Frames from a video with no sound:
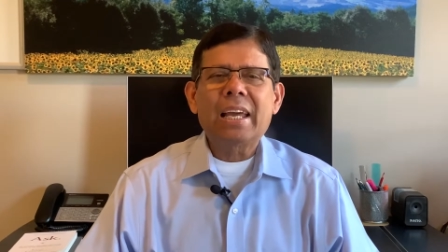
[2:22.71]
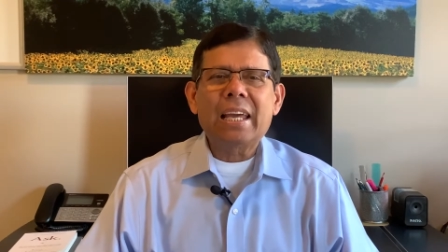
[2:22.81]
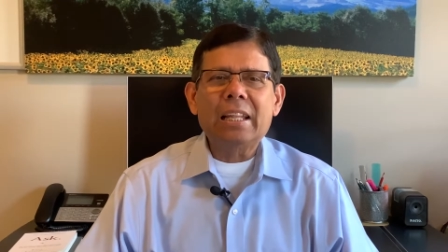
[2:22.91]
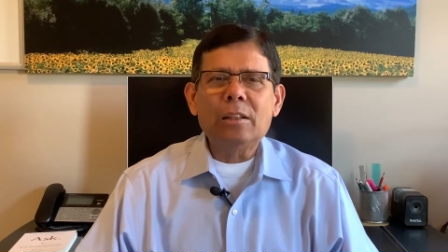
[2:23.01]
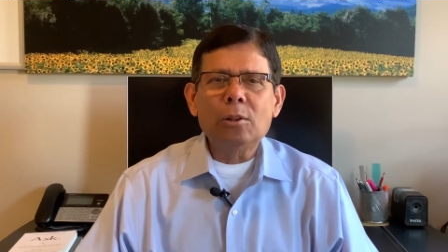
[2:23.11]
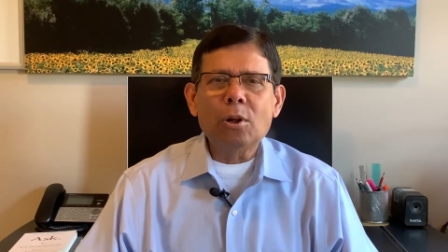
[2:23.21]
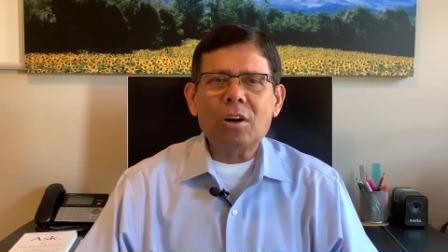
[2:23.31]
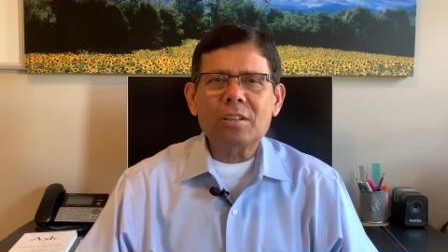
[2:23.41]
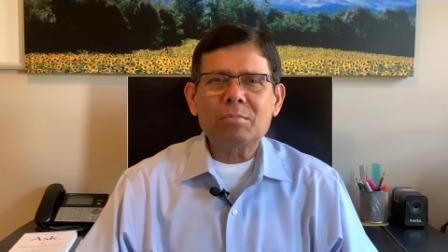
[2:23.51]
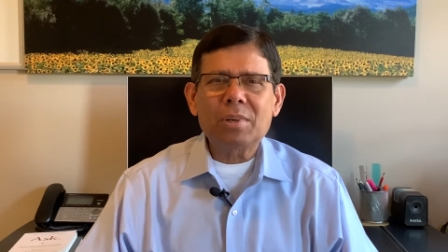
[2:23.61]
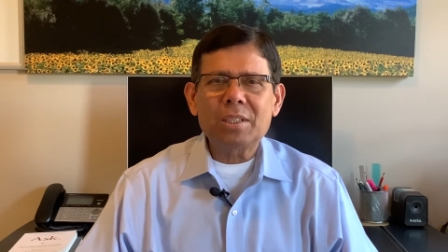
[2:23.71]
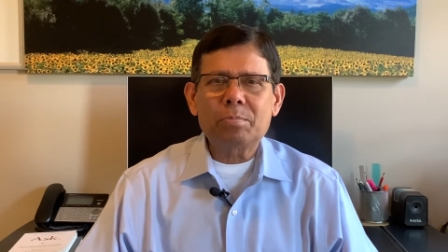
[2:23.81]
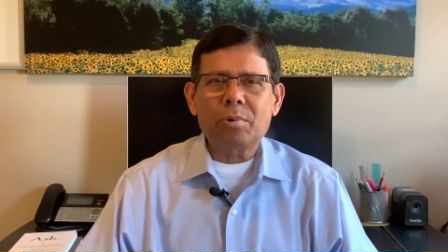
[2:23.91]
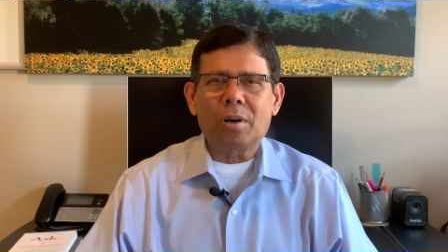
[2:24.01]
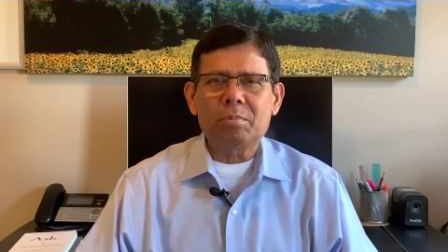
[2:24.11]
a lot of money
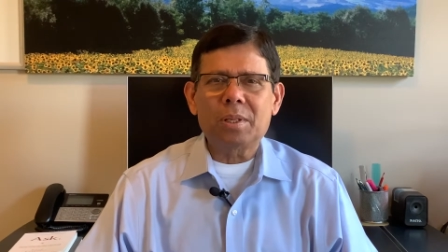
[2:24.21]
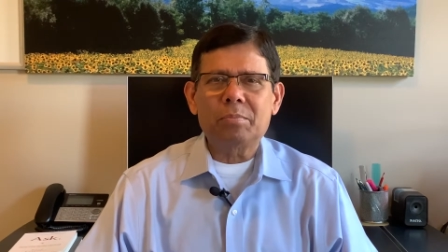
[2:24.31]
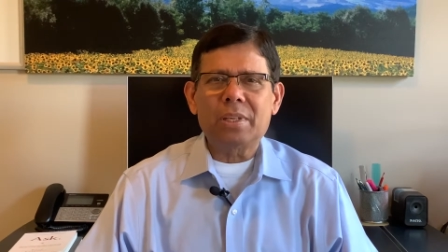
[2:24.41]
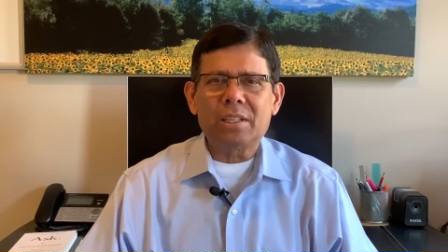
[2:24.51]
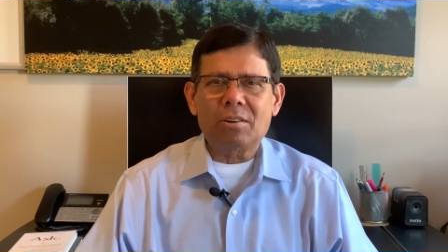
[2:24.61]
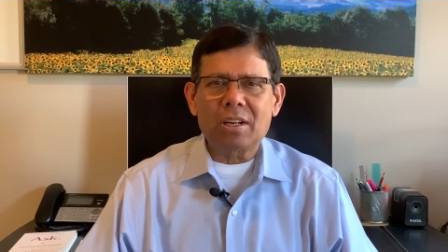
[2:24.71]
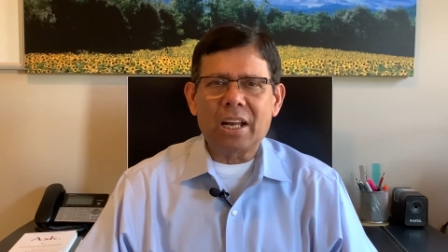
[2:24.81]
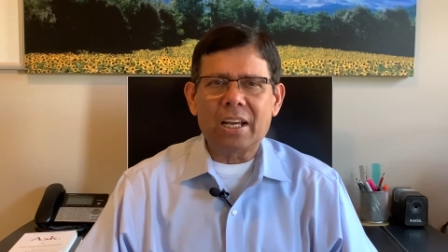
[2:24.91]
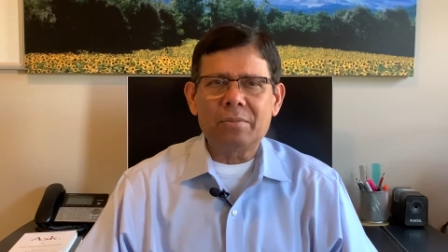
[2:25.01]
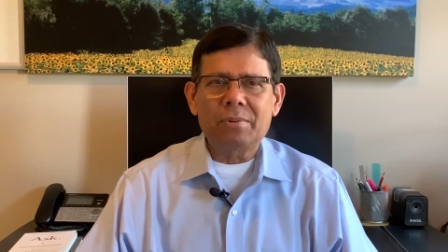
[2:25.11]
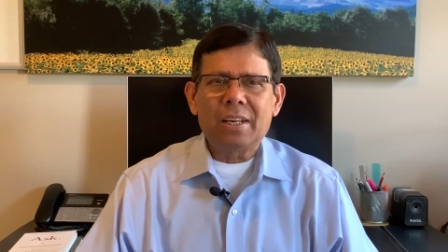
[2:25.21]
problem in our life,